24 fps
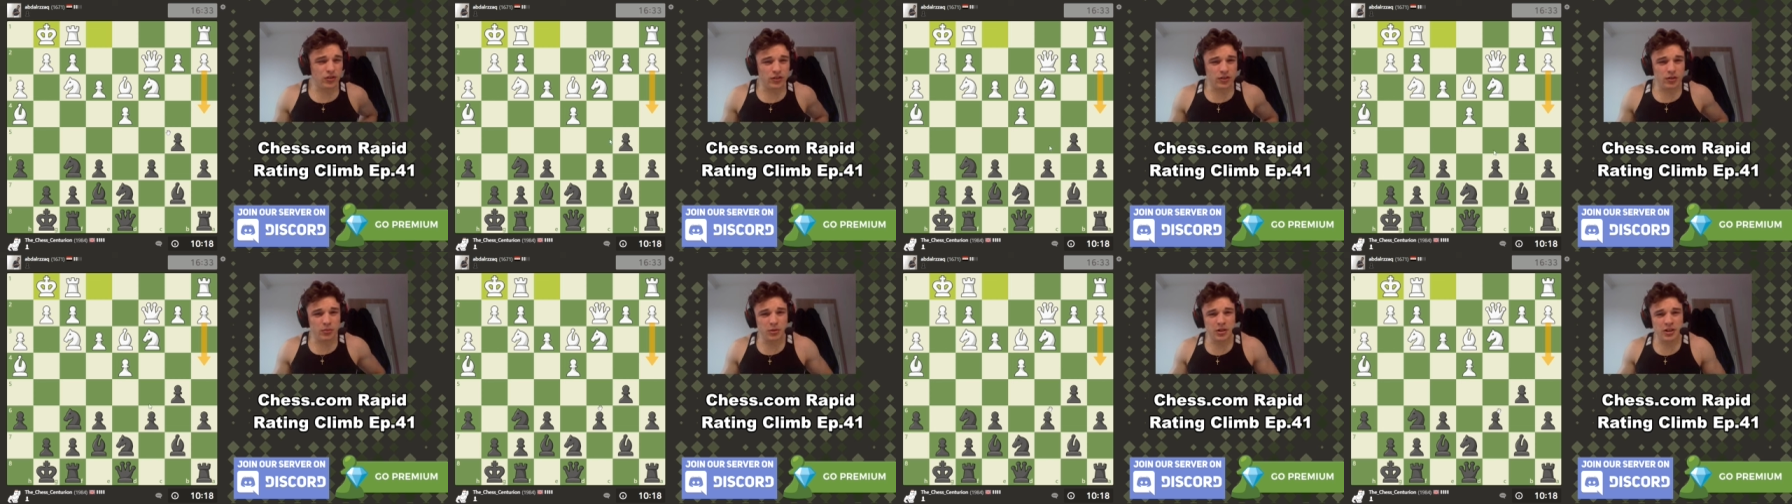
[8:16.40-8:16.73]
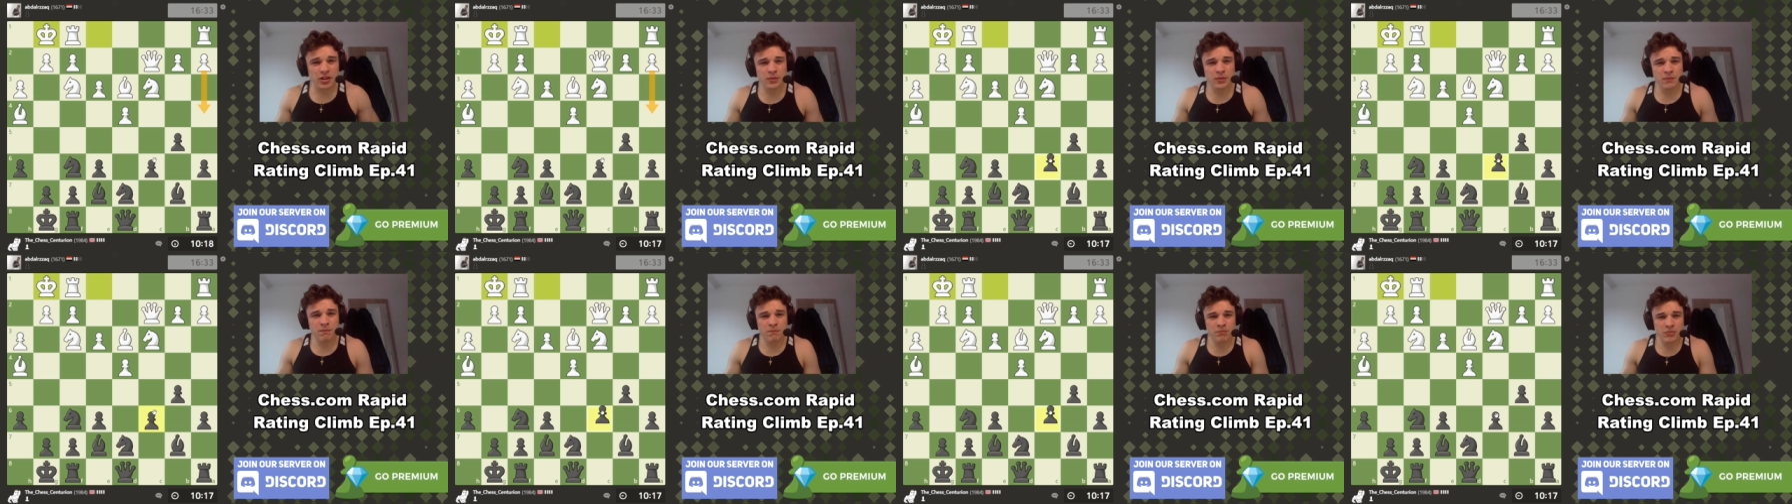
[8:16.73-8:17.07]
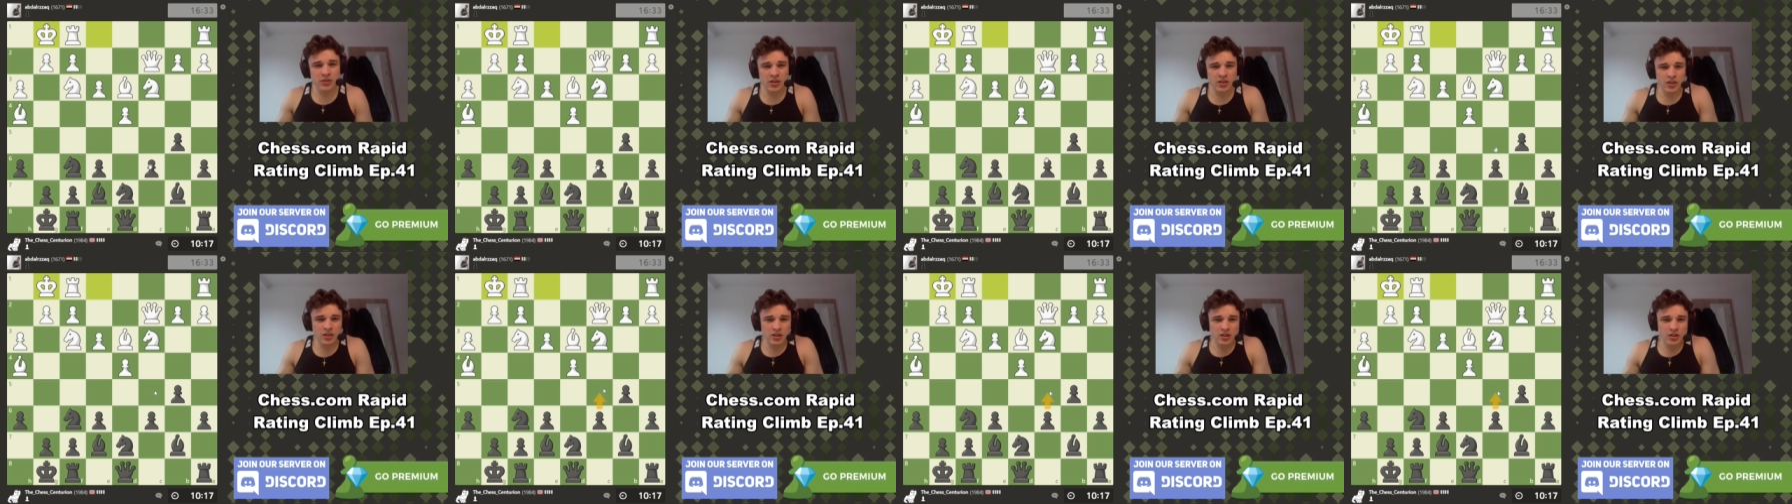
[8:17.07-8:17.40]
to me.
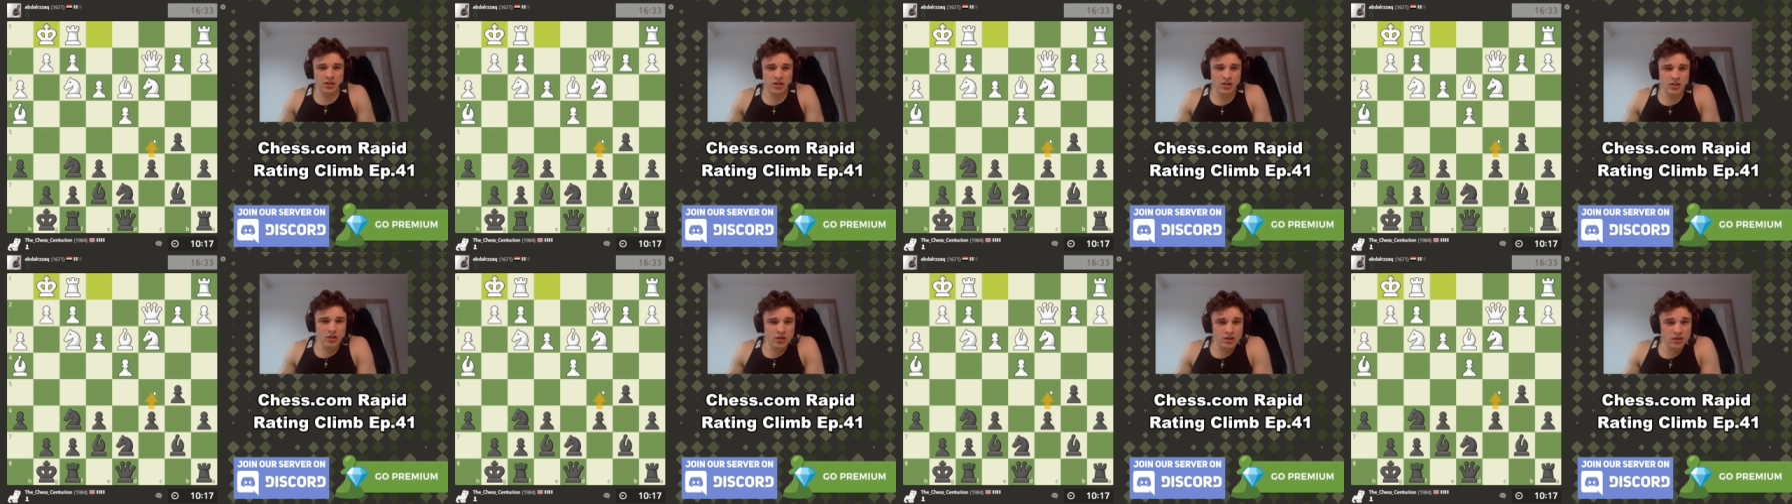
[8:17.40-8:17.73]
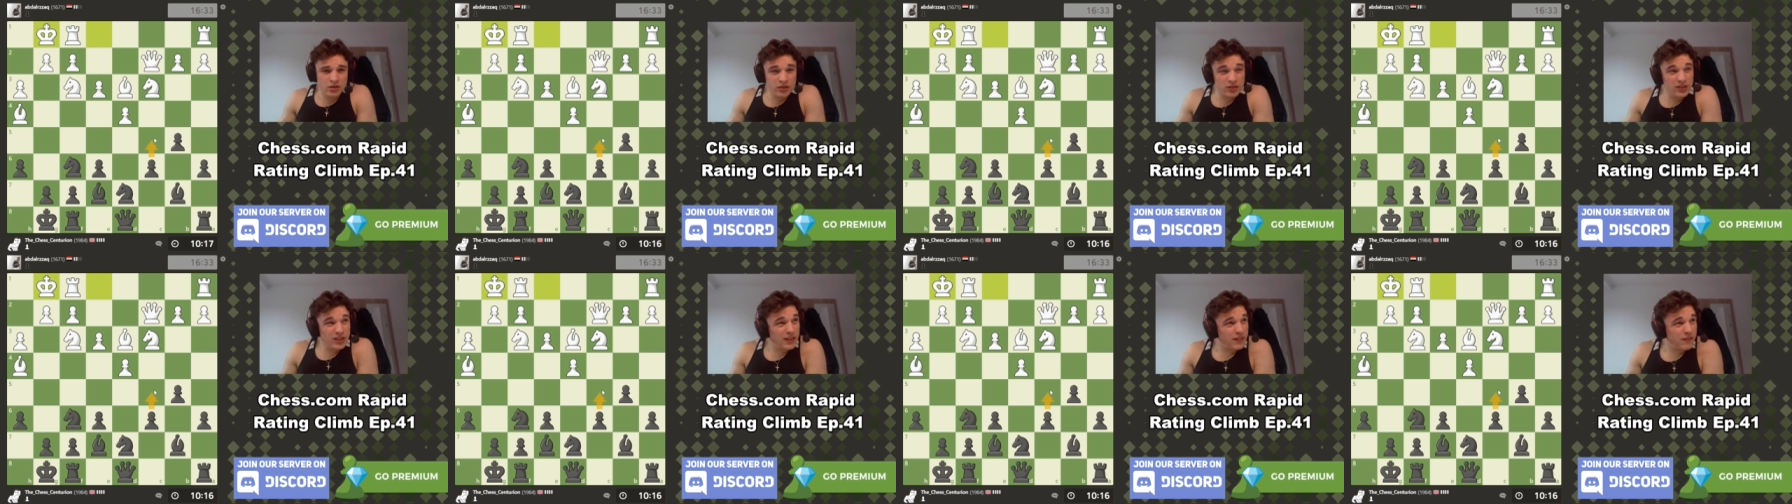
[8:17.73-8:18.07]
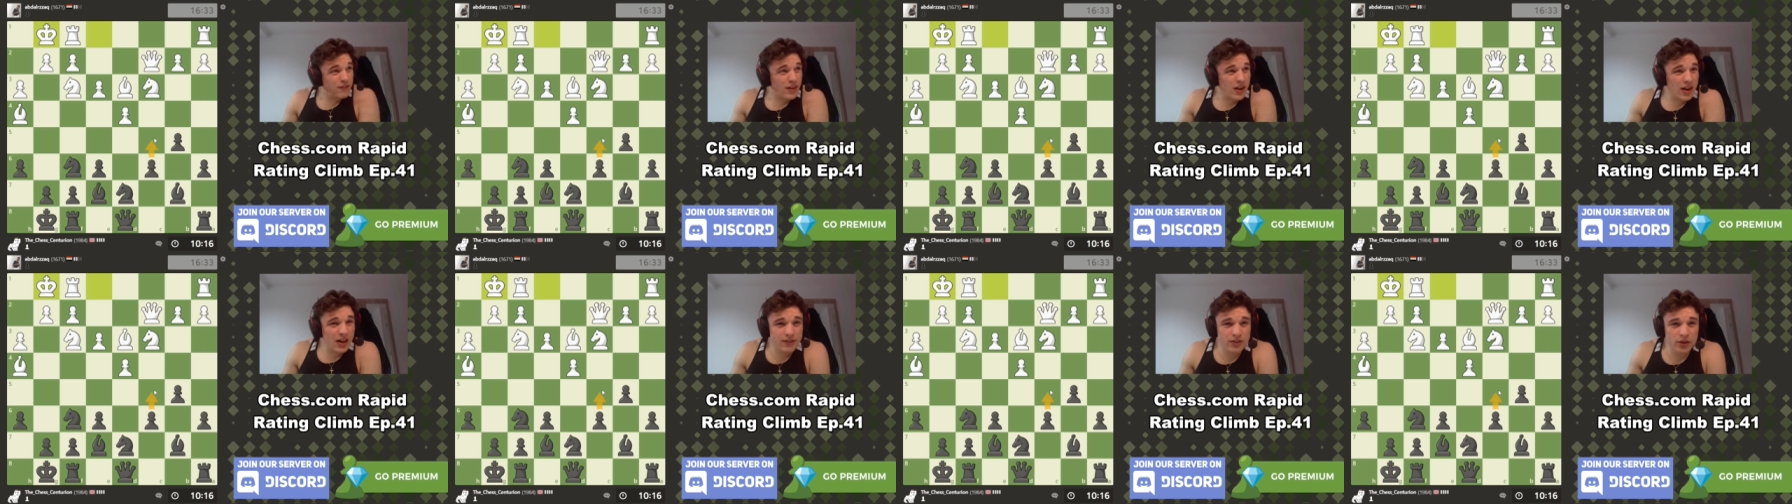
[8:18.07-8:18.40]
c
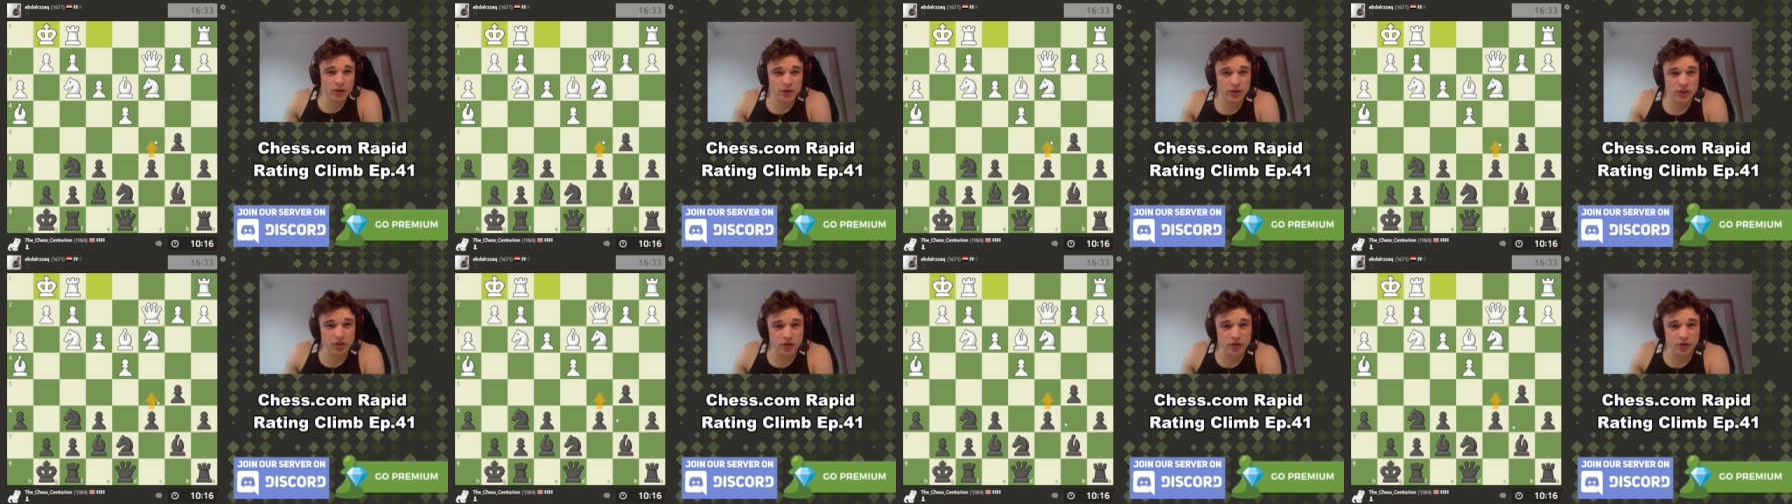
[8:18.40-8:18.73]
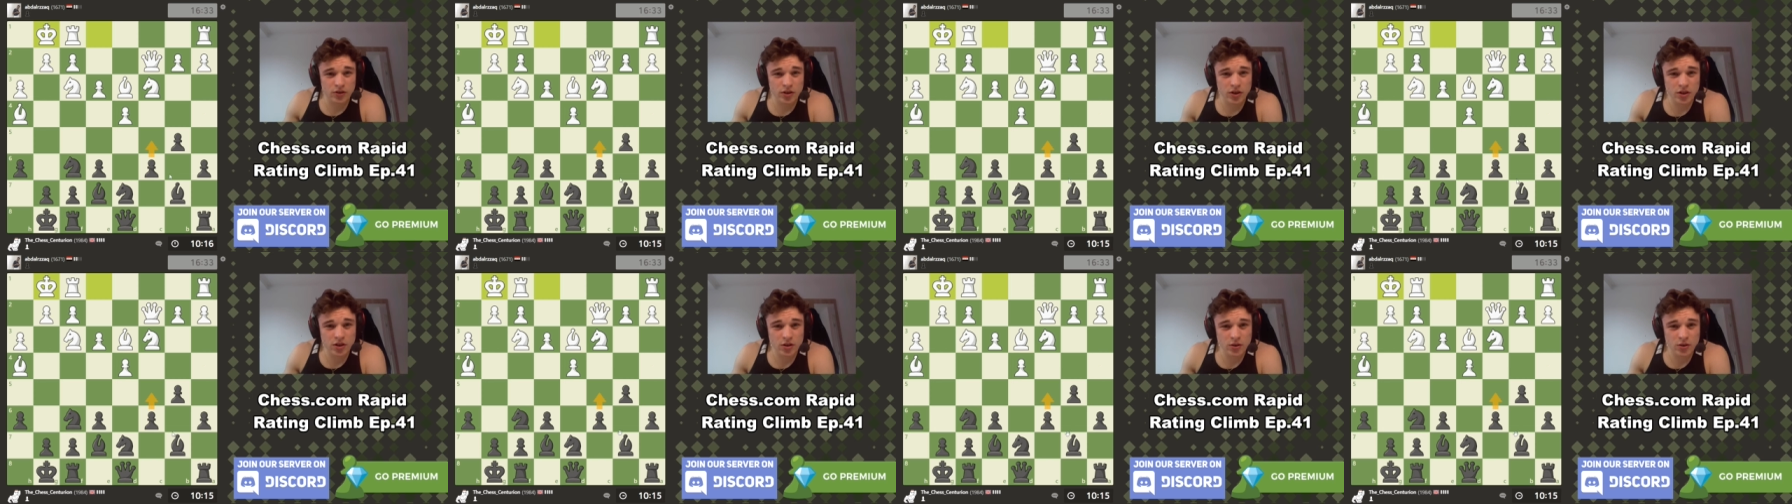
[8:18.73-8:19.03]
five looks good.